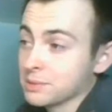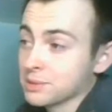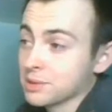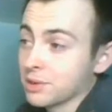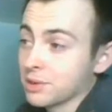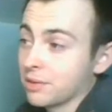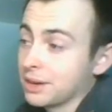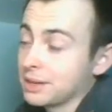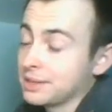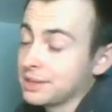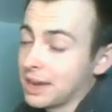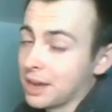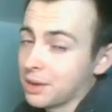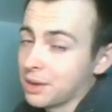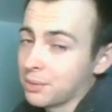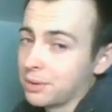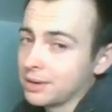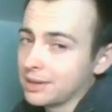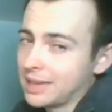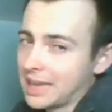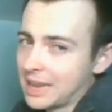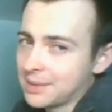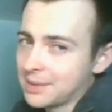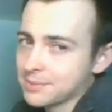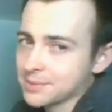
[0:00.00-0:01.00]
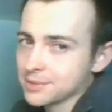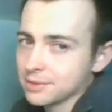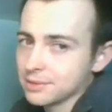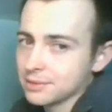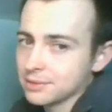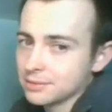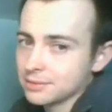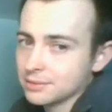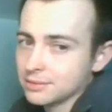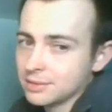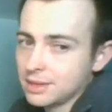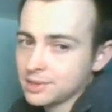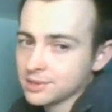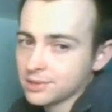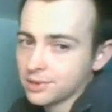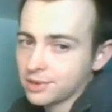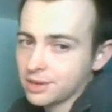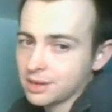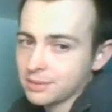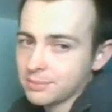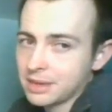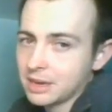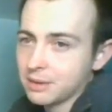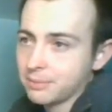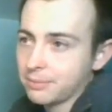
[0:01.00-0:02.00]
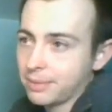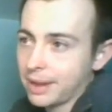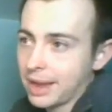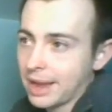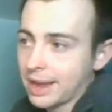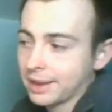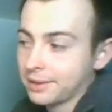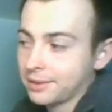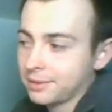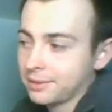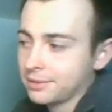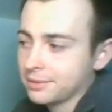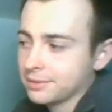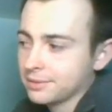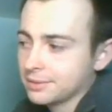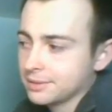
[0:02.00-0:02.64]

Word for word: was already down 1 game, so he's already made it back.